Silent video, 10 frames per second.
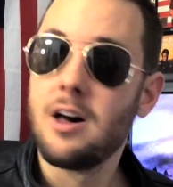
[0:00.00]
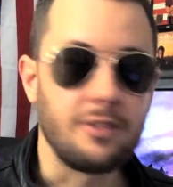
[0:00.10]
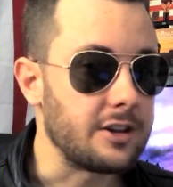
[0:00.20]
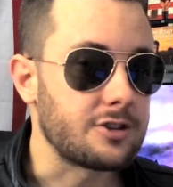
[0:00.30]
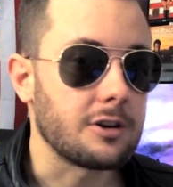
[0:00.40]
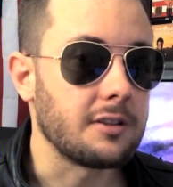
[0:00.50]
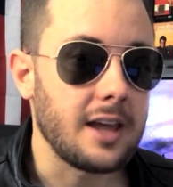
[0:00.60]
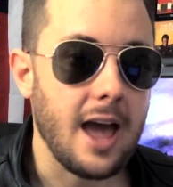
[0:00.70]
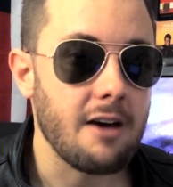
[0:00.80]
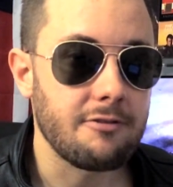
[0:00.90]
They
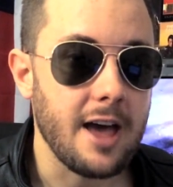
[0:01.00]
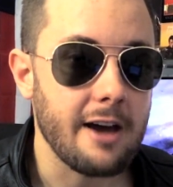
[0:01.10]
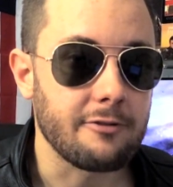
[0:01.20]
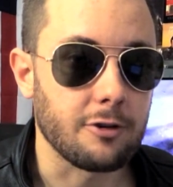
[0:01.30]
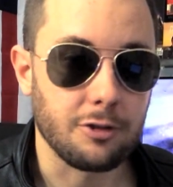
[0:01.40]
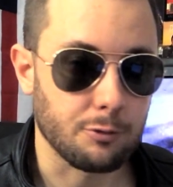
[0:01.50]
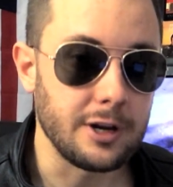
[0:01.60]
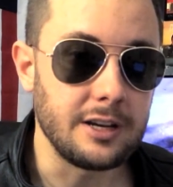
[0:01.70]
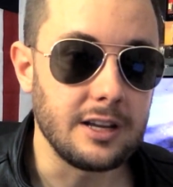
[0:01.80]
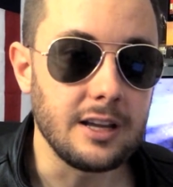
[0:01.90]
certainly have that for
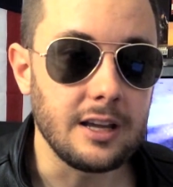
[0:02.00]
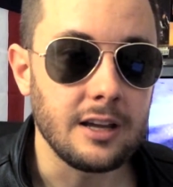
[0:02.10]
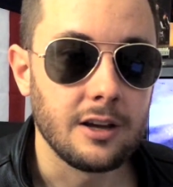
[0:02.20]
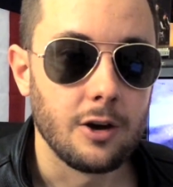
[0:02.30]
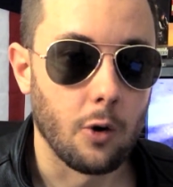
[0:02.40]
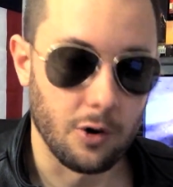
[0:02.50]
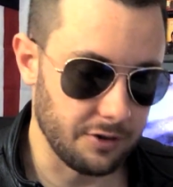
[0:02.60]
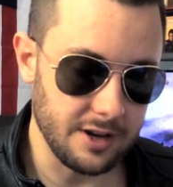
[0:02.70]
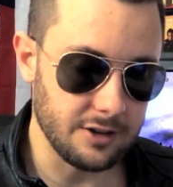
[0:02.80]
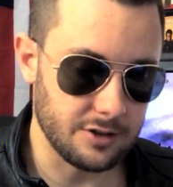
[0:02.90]
3D or
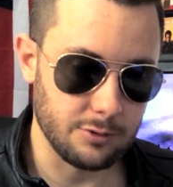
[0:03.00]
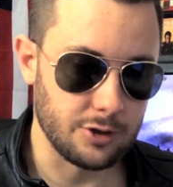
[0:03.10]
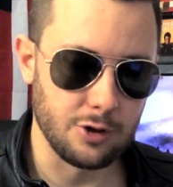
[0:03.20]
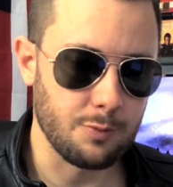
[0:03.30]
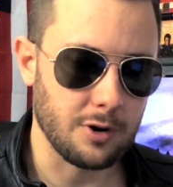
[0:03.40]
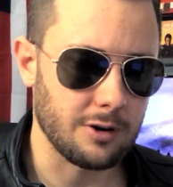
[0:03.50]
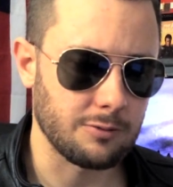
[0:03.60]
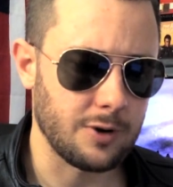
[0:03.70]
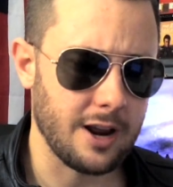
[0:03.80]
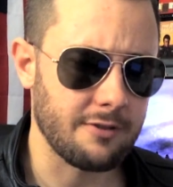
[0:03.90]
these super
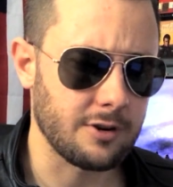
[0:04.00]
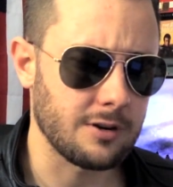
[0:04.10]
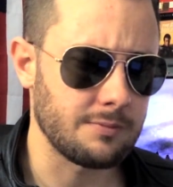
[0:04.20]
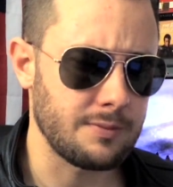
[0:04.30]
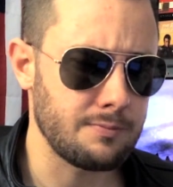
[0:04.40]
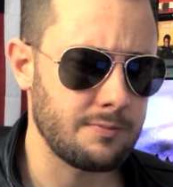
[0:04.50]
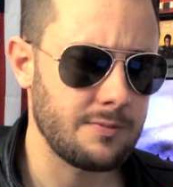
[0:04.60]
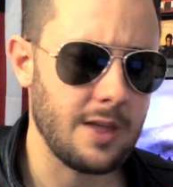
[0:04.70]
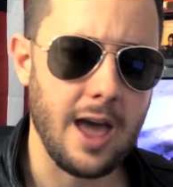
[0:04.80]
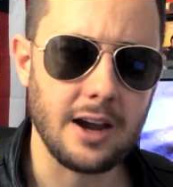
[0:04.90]
whatever
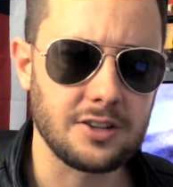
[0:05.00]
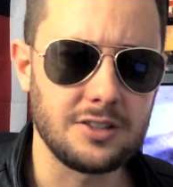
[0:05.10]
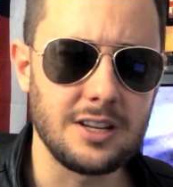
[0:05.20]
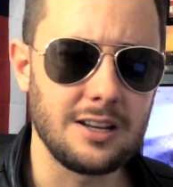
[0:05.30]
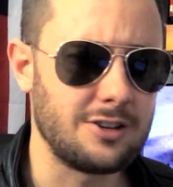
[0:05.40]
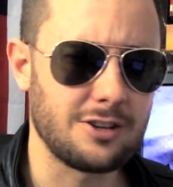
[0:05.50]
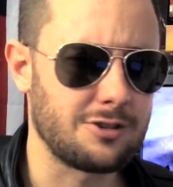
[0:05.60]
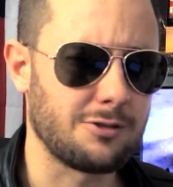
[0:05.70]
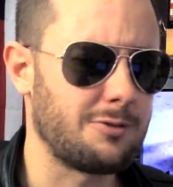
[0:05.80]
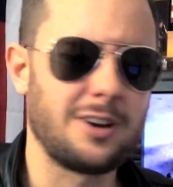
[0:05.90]
XD
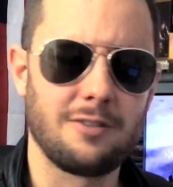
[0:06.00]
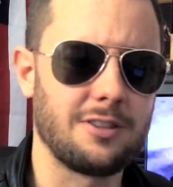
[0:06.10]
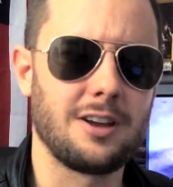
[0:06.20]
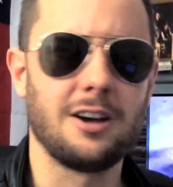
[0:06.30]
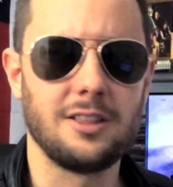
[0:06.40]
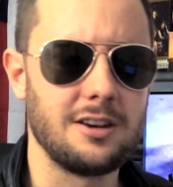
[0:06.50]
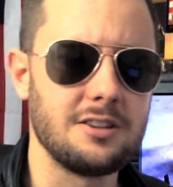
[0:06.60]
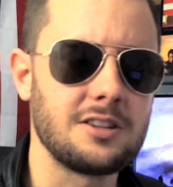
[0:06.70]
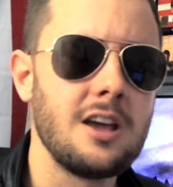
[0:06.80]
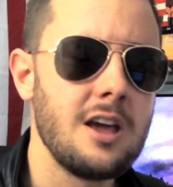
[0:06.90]
digital, whatever the hell that
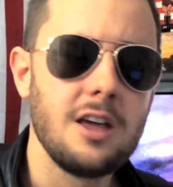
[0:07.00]
is.